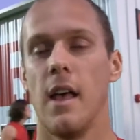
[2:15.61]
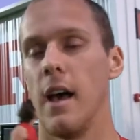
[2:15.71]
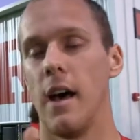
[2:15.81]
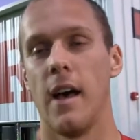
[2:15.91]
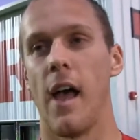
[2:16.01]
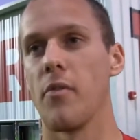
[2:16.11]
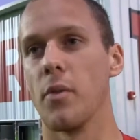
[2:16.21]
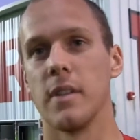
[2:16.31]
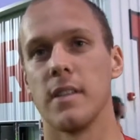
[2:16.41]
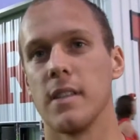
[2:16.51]

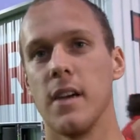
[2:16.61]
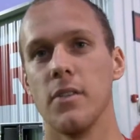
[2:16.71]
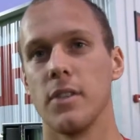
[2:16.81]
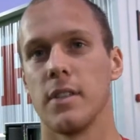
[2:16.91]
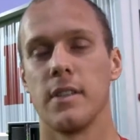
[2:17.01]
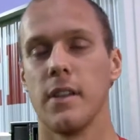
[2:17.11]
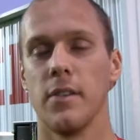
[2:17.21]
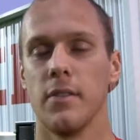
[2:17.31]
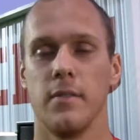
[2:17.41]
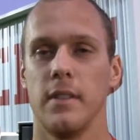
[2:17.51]
everyone at this level is just, you
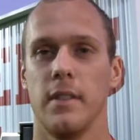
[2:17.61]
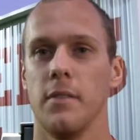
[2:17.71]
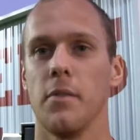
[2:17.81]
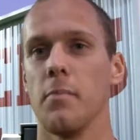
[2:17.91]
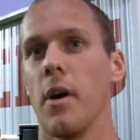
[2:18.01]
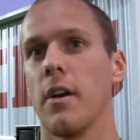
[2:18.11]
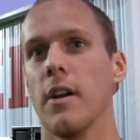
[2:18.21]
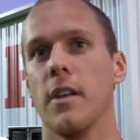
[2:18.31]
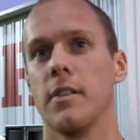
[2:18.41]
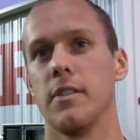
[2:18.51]
know, they're bar none.